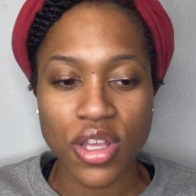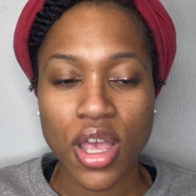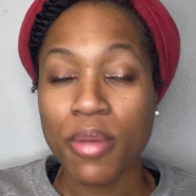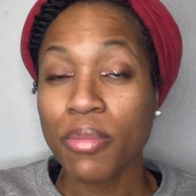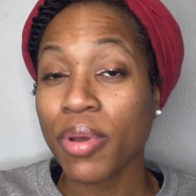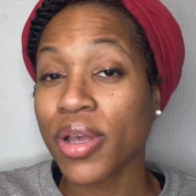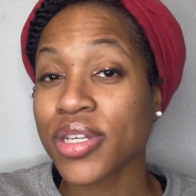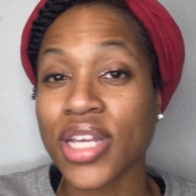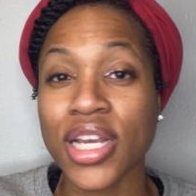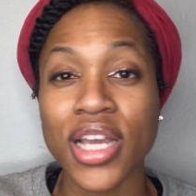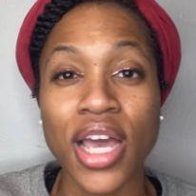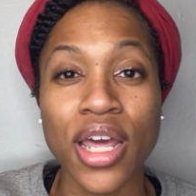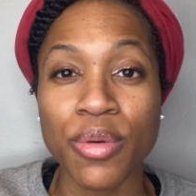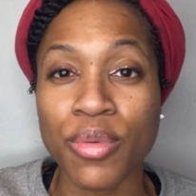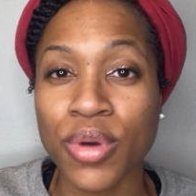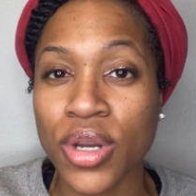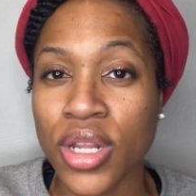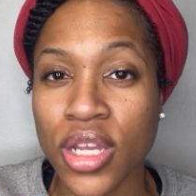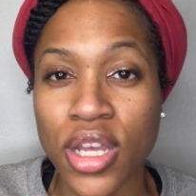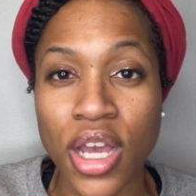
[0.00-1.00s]
Plus I kind of
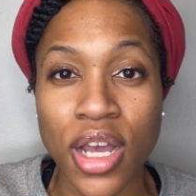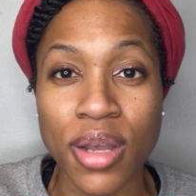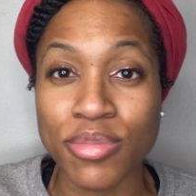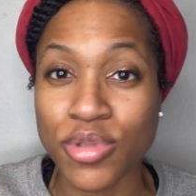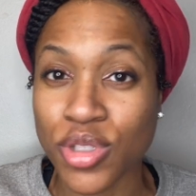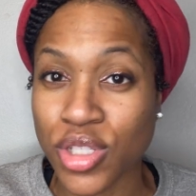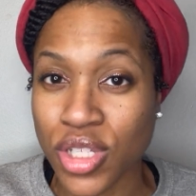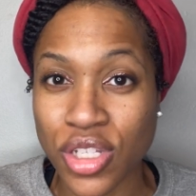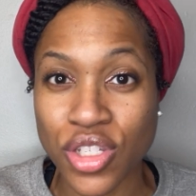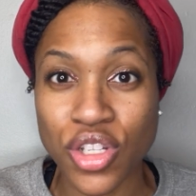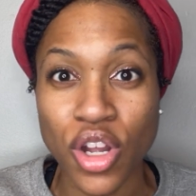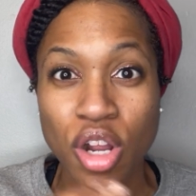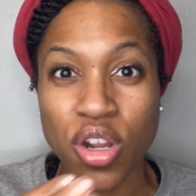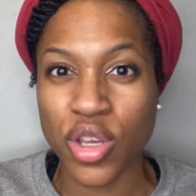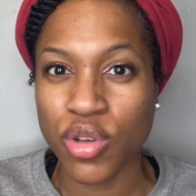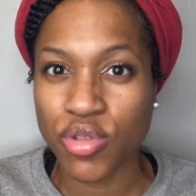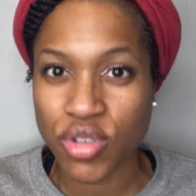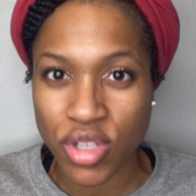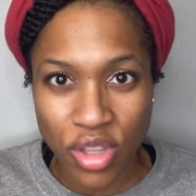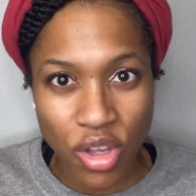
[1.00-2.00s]
wanted um, to start
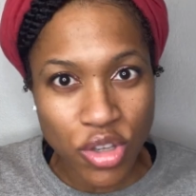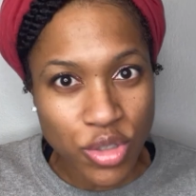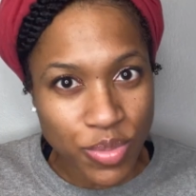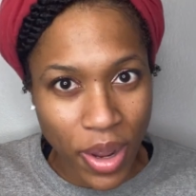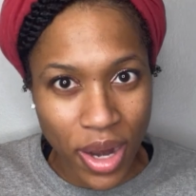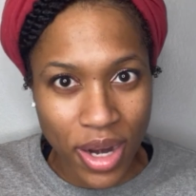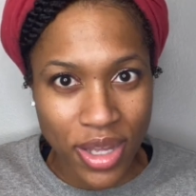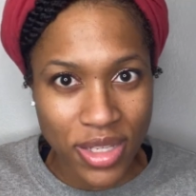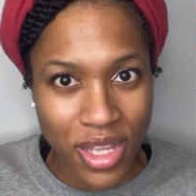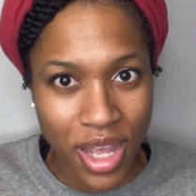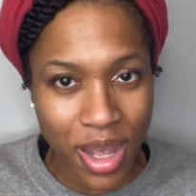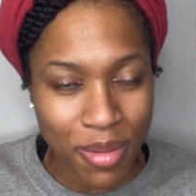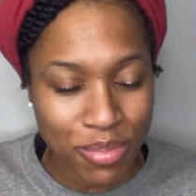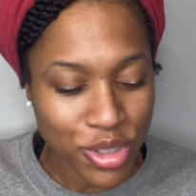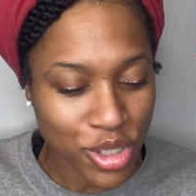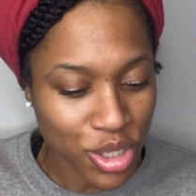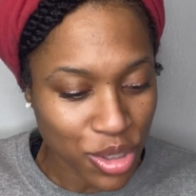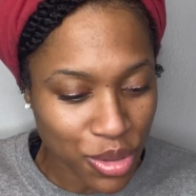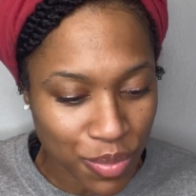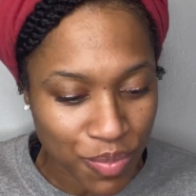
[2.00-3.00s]
using those products up
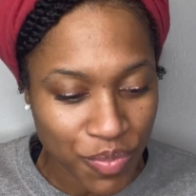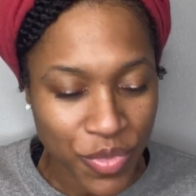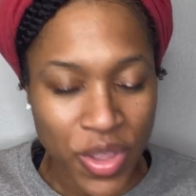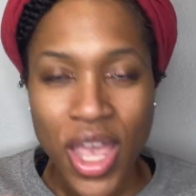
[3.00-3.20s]
too.